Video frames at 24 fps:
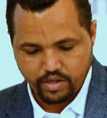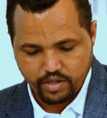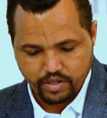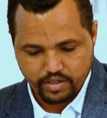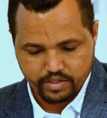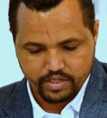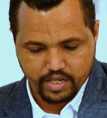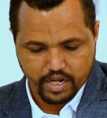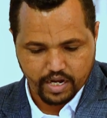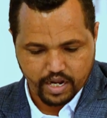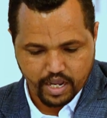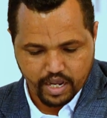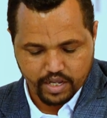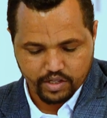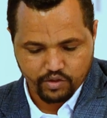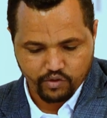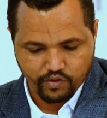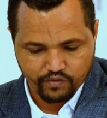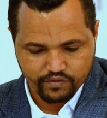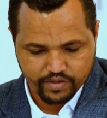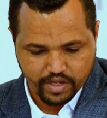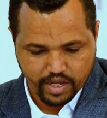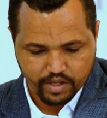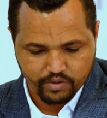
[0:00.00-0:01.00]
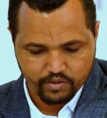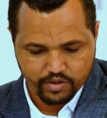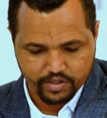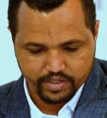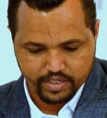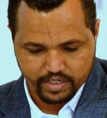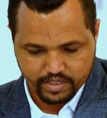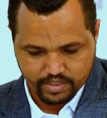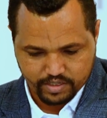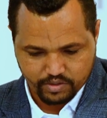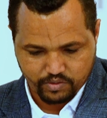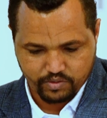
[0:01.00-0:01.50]
right of the
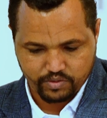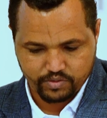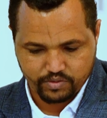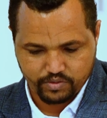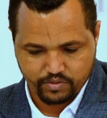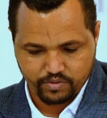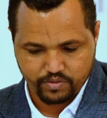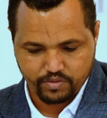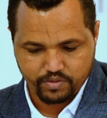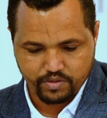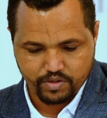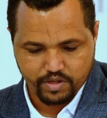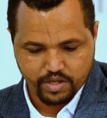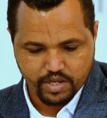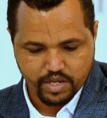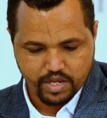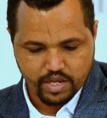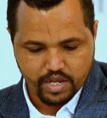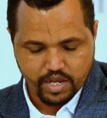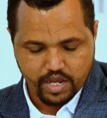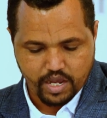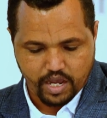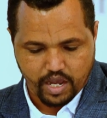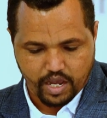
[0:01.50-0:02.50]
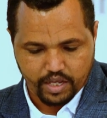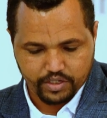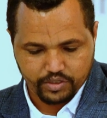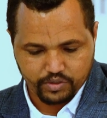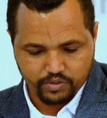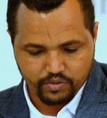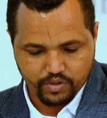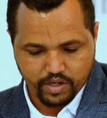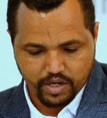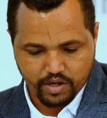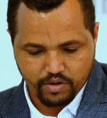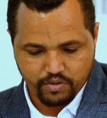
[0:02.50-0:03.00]
adolescent also. As
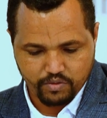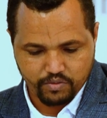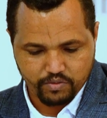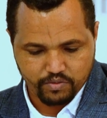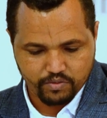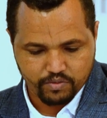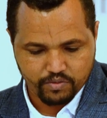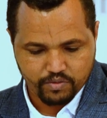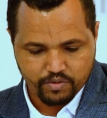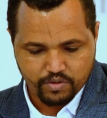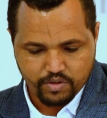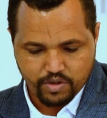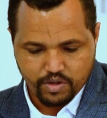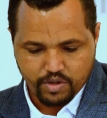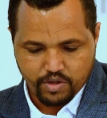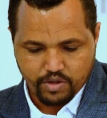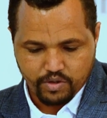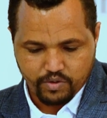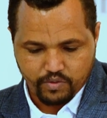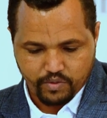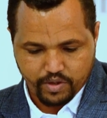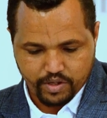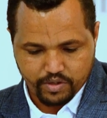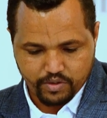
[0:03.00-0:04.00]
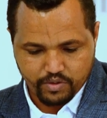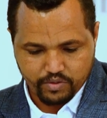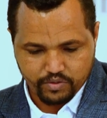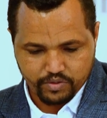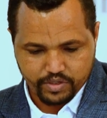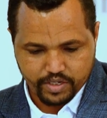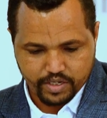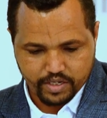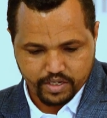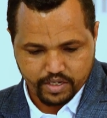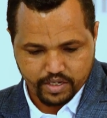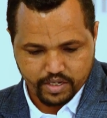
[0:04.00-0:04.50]
you know, when you
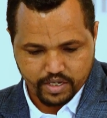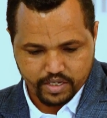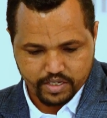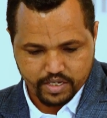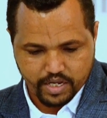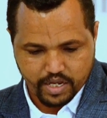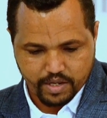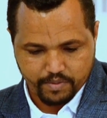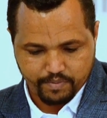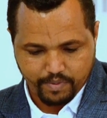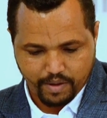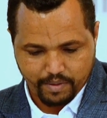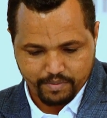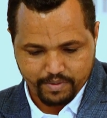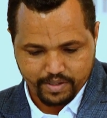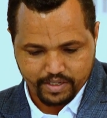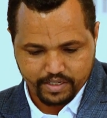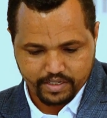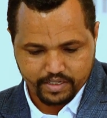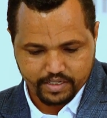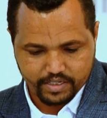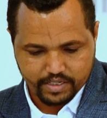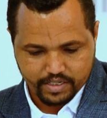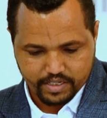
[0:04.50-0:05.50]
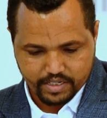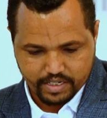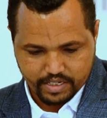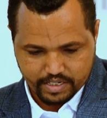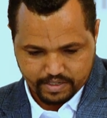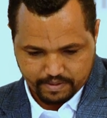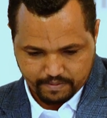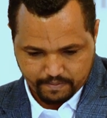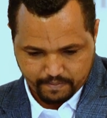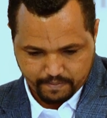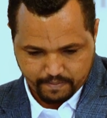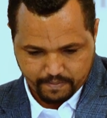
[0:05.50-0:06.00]
say the public
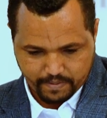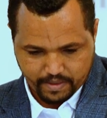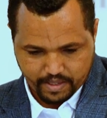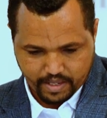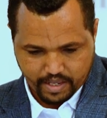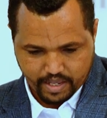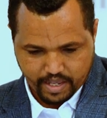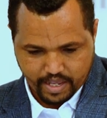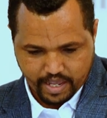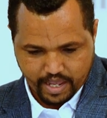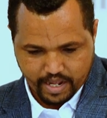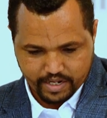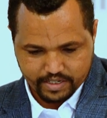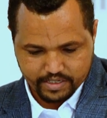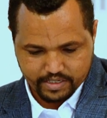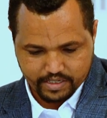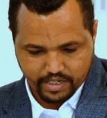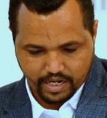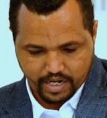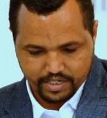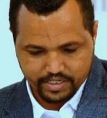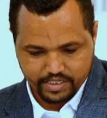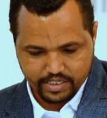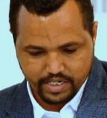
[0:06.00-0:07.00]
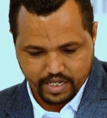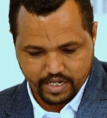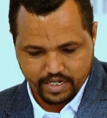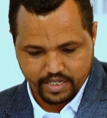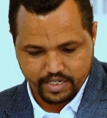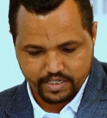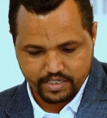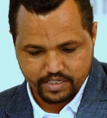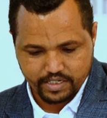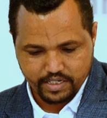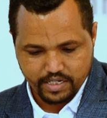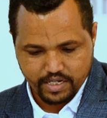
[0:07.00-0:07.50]
health
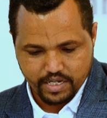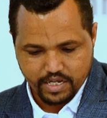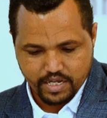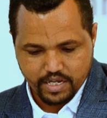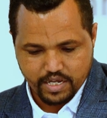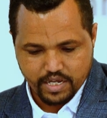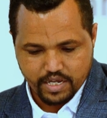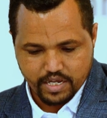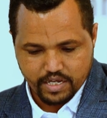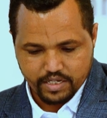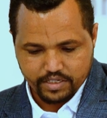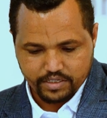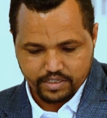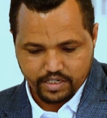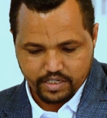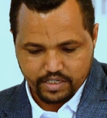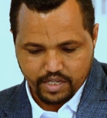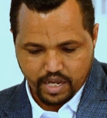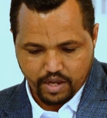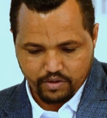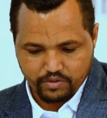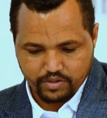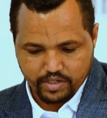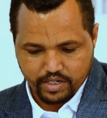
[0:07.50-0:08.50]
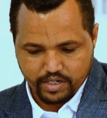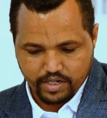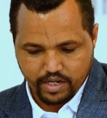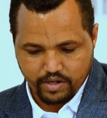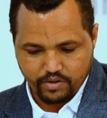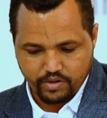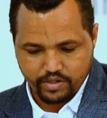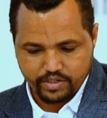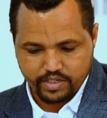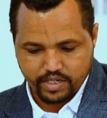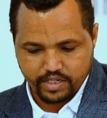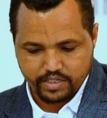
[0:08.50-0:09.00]
rationales, 3,000
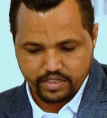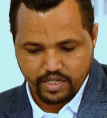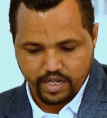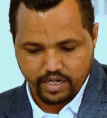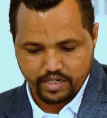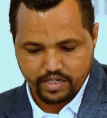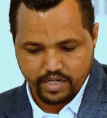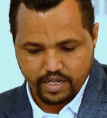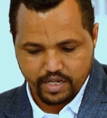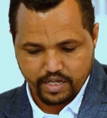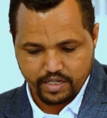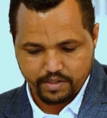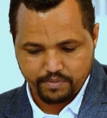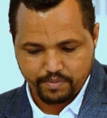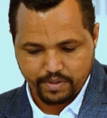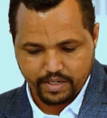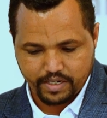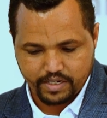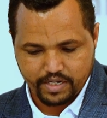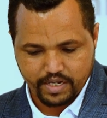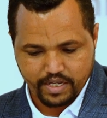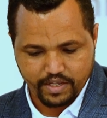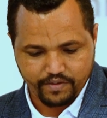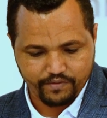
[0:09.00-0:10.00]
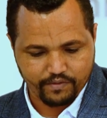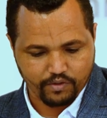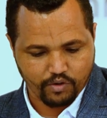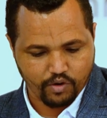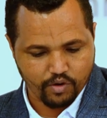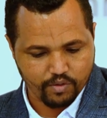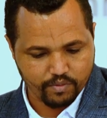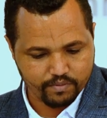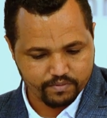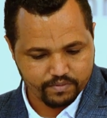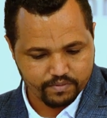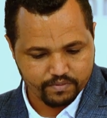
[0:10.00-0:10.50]
adolescents are died per day
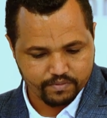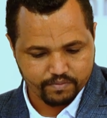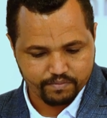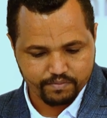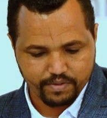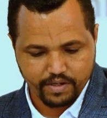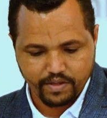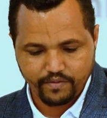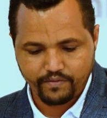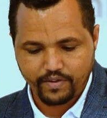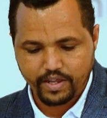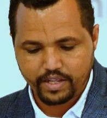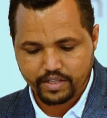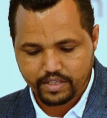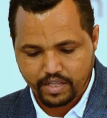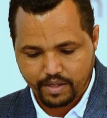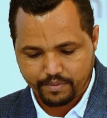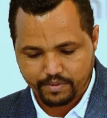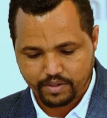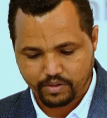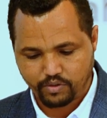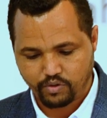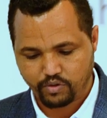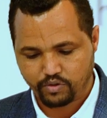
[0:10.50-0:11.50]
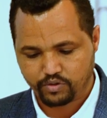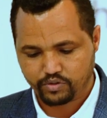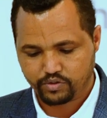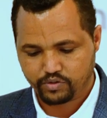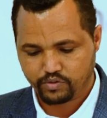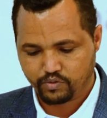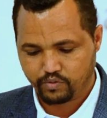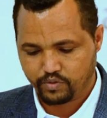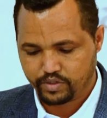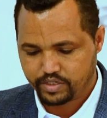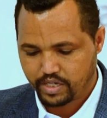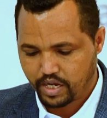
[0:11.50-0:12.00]
from preventable
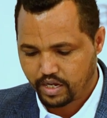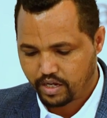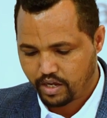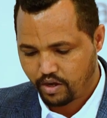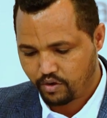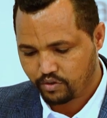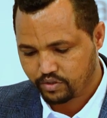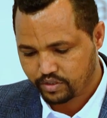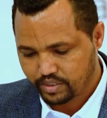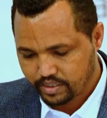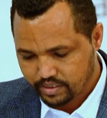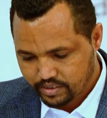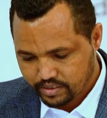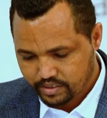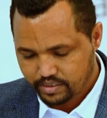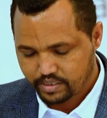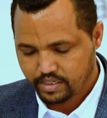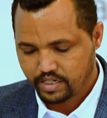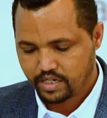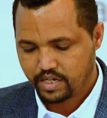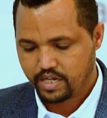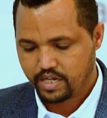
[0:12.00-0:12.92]
cause, which accounts